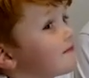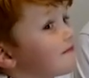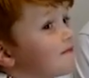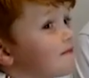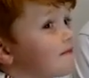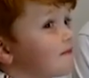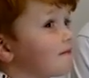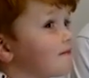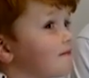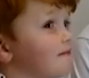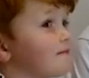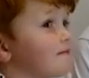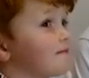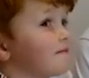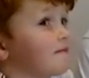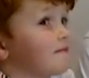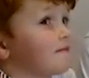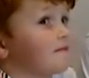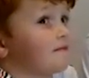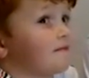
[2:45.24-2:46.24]

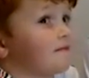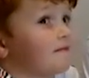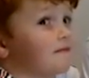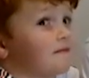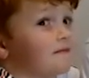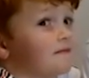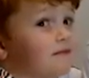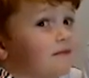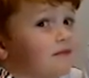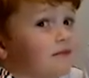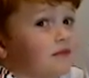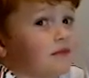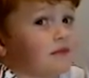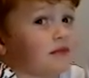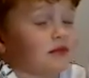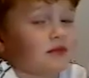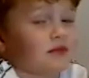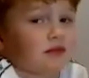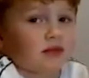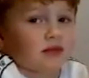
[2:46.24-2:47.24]

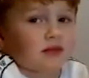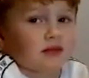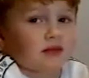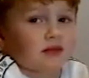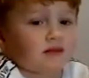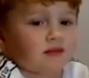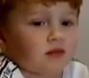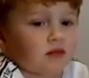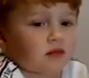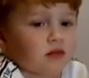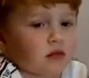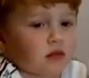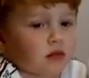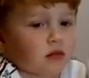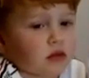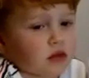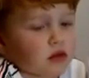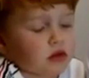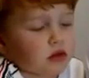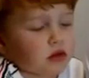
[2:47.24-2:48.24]

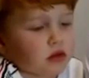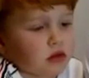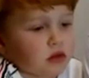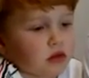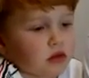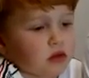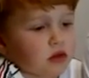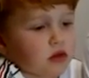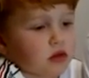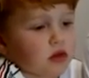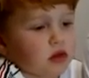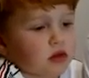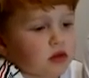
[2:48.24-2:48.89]
[no speech]